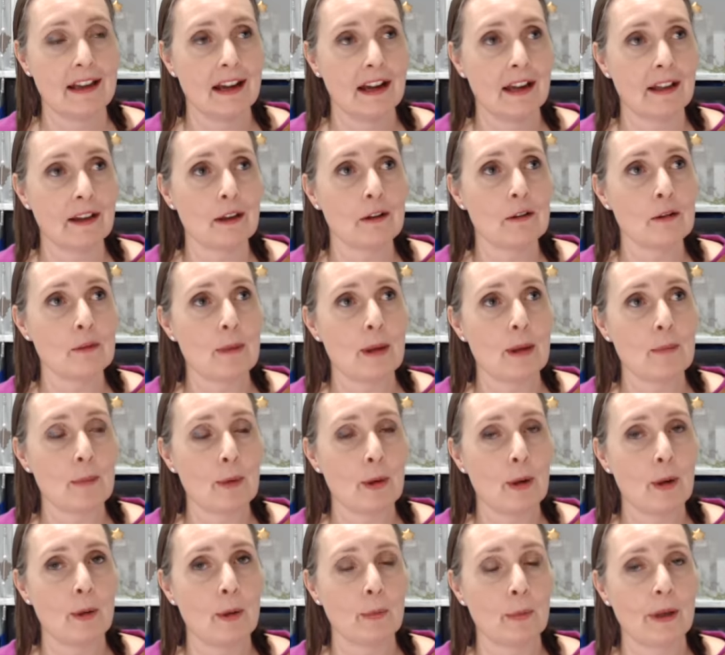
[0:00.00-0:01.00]
And I
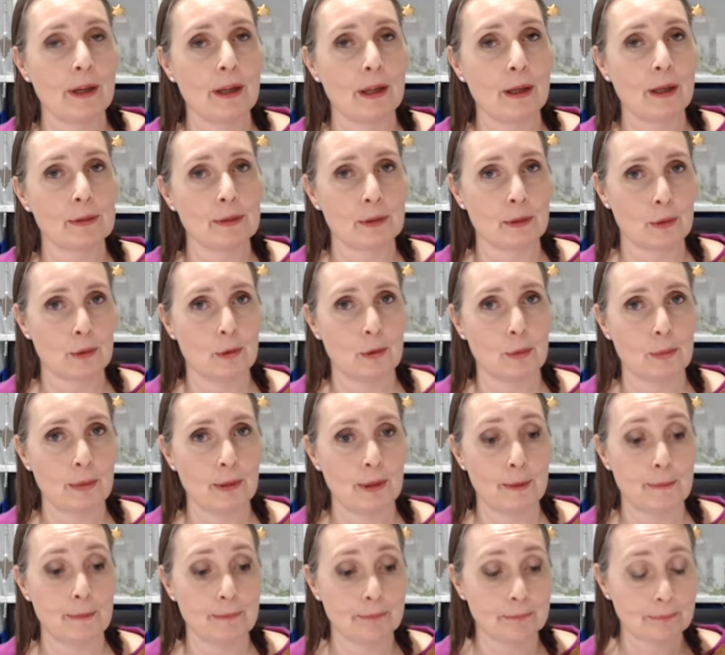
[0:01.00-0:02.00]
remember when I was at
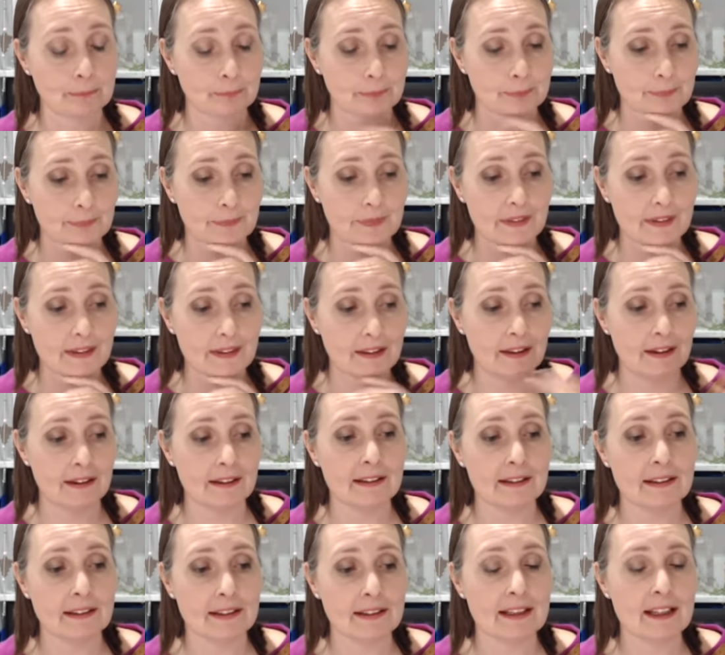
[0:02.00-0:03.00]
corporate,
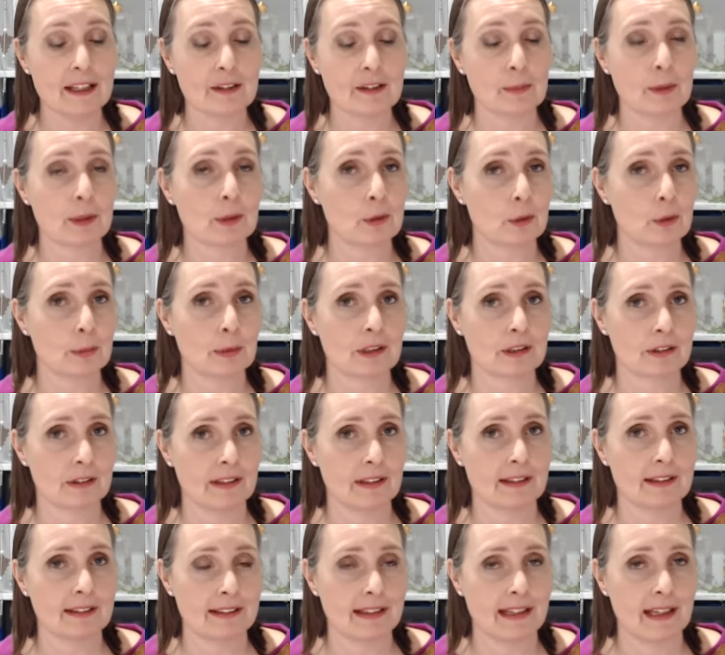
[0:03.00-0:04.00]
I left my corporate
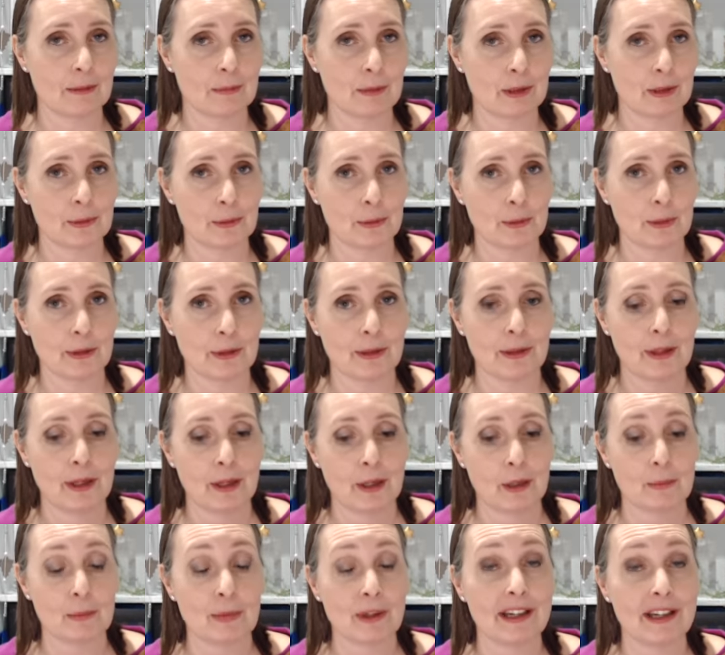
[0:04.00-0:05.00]
career because I had my daughter,
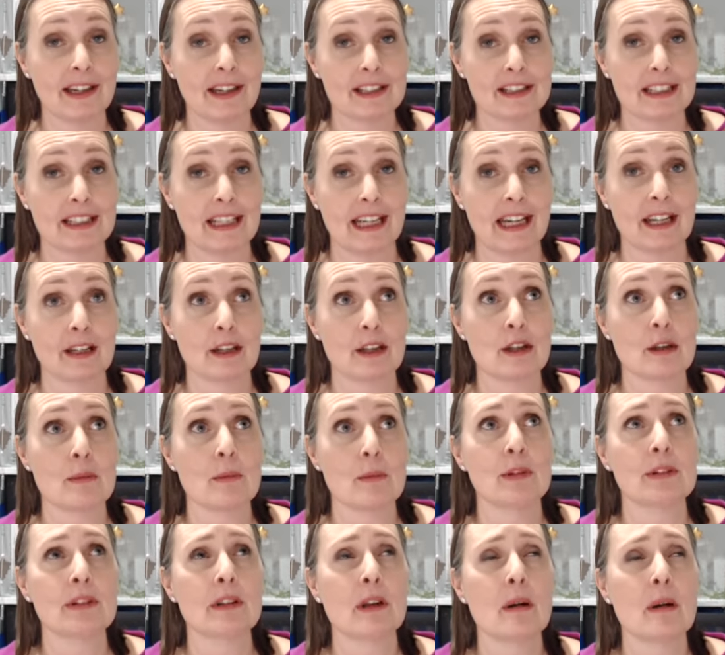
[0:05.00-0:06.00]
but I actually had the
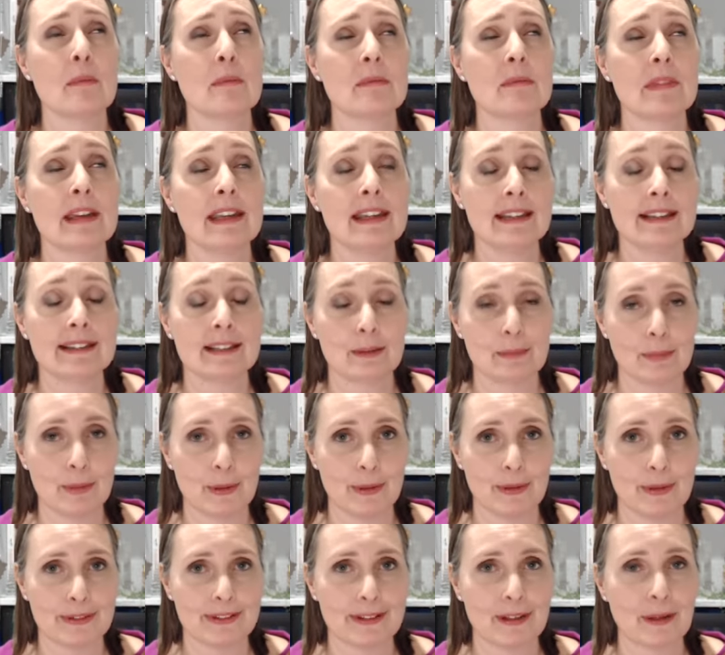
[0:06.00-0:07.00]
most amazing
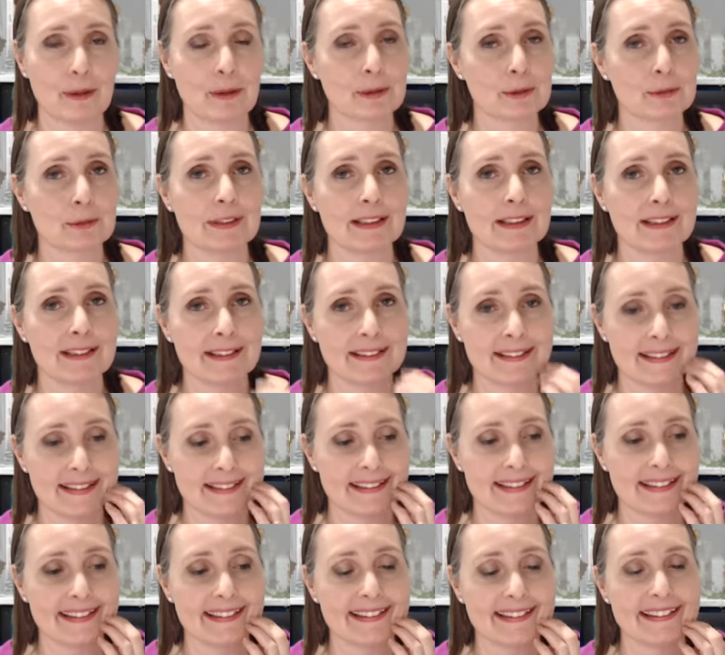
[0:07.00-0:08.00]
boss. So I was really gutted
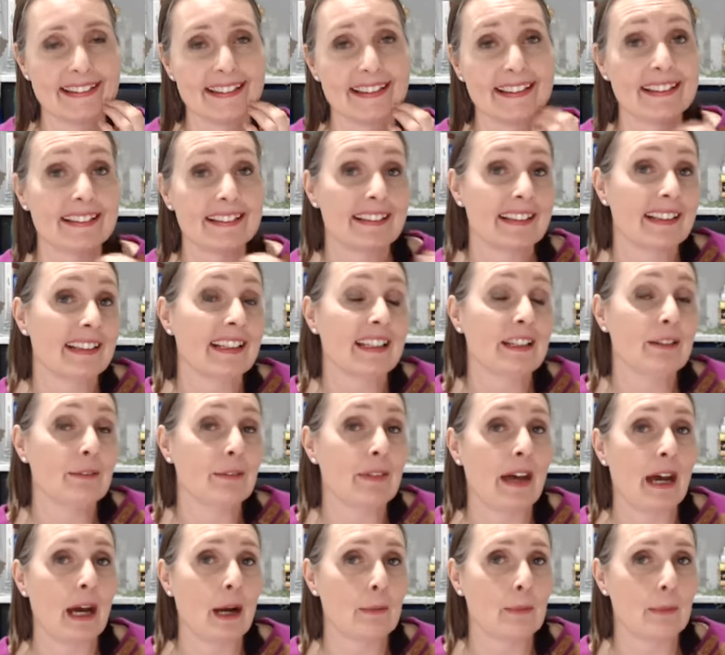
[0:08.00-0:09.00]
to leave
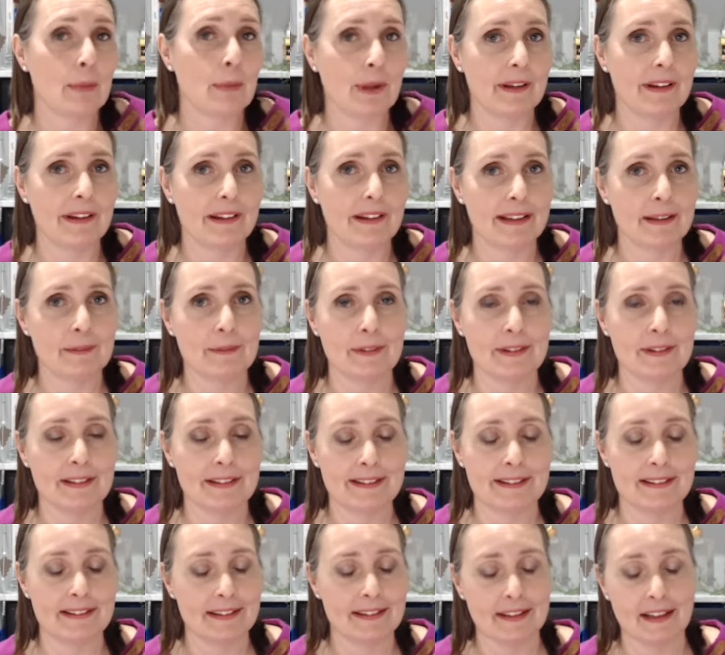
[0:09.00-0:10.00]
that, but I
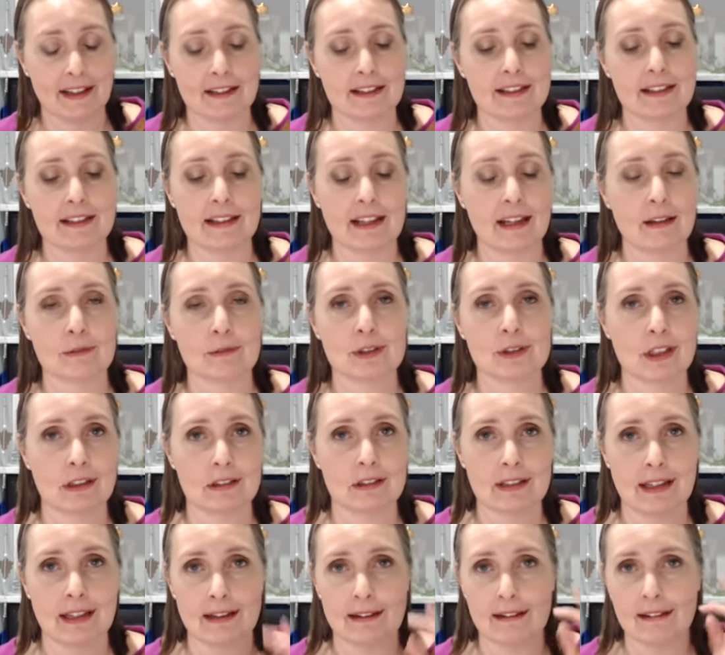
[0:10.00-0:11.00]
didn't have
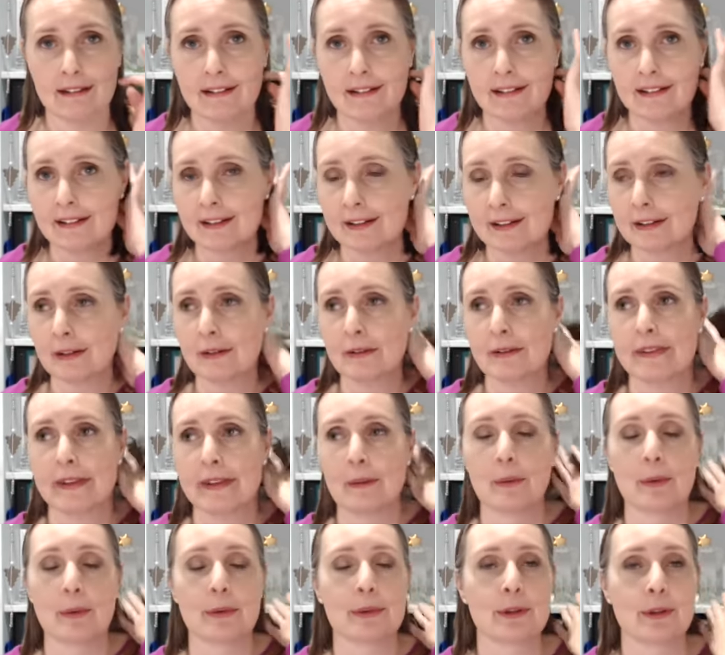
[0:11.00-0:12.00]
childcare, so
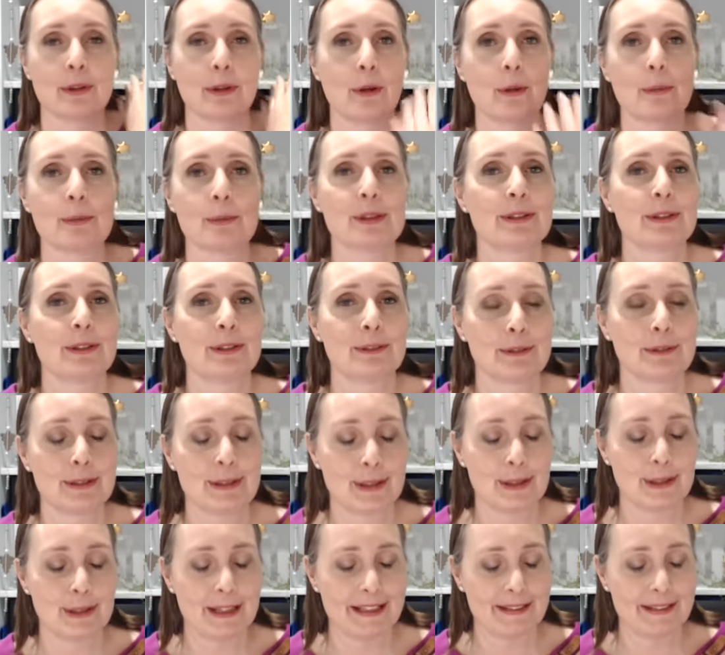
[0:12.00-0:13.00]
it wasn't an option to
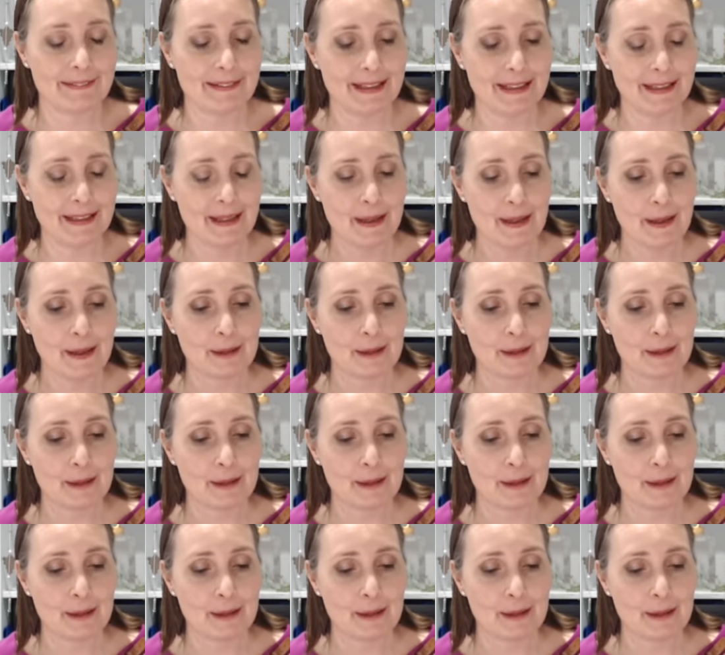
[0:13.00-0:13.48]
return anyway.